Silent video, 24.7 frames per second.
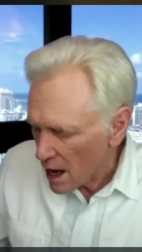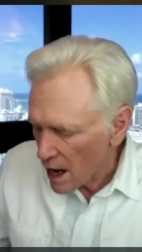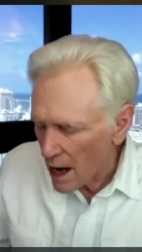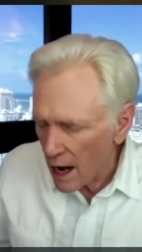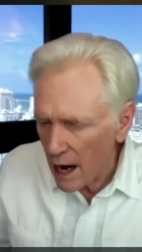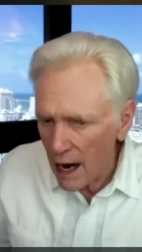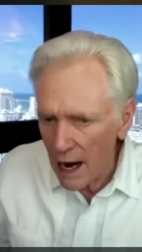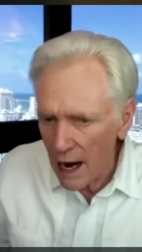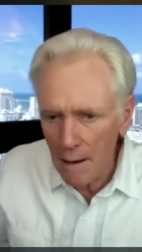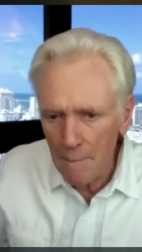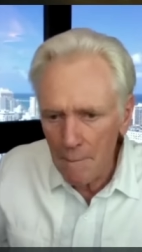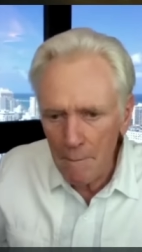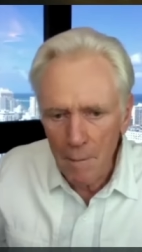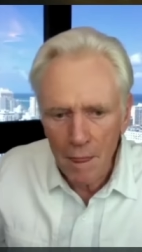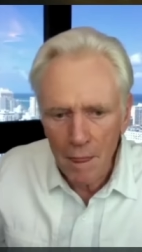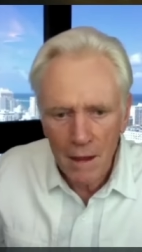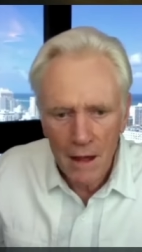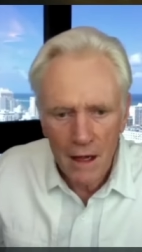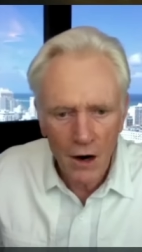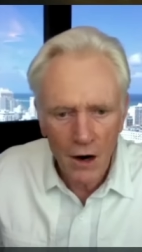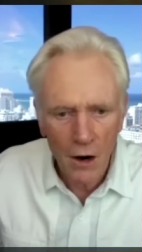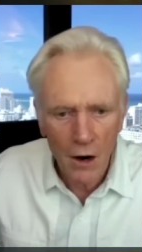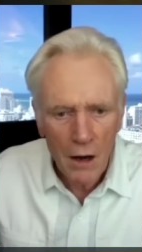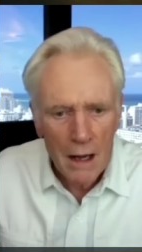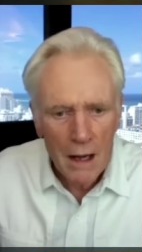Um,
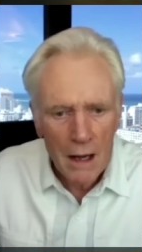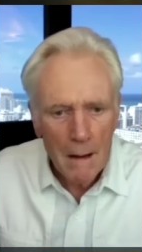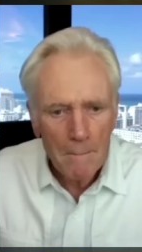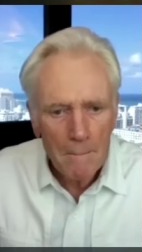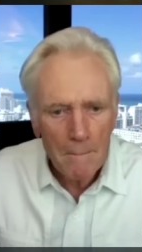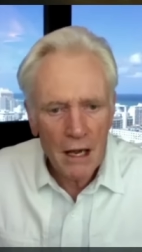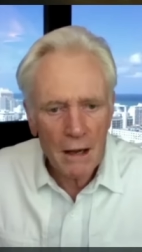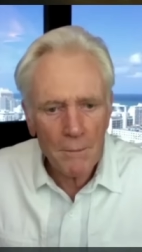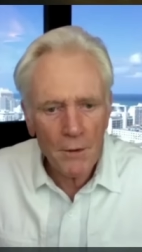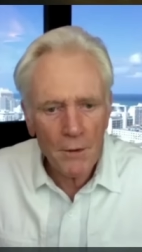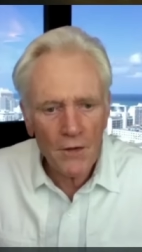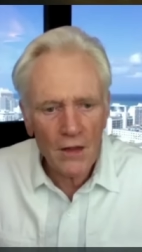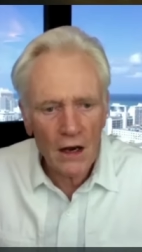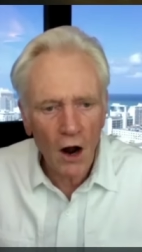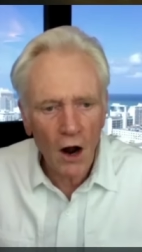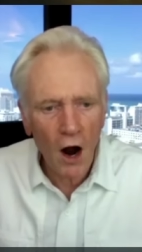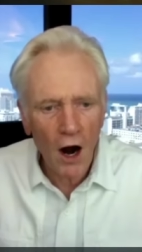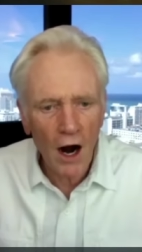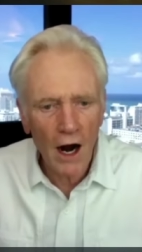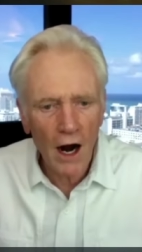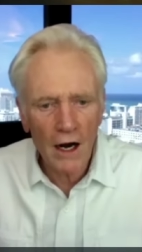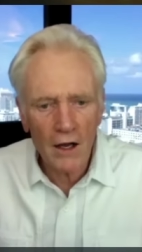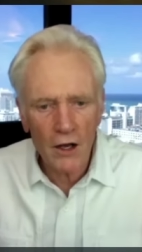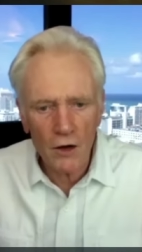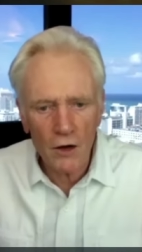you know, people that
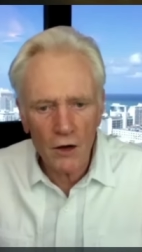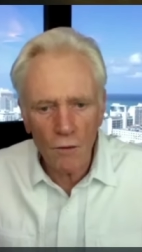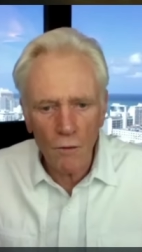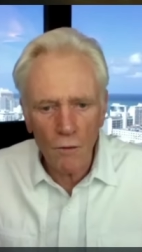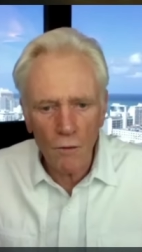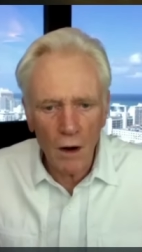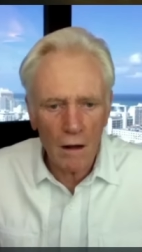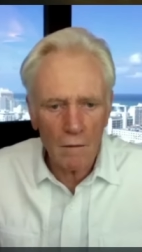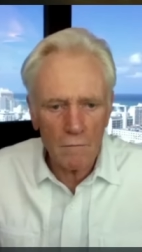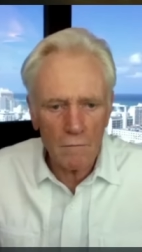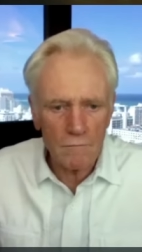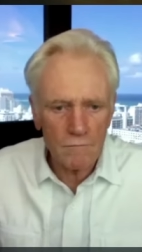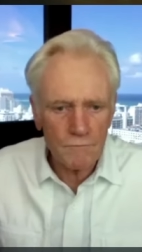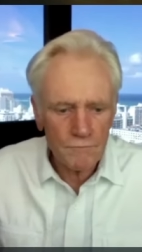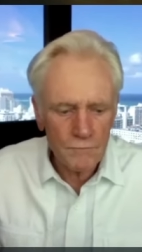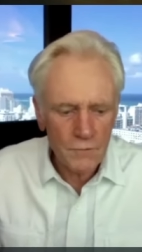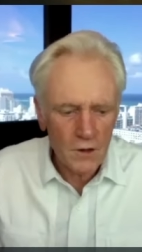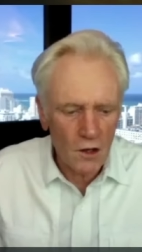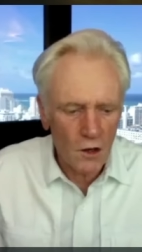argue, well,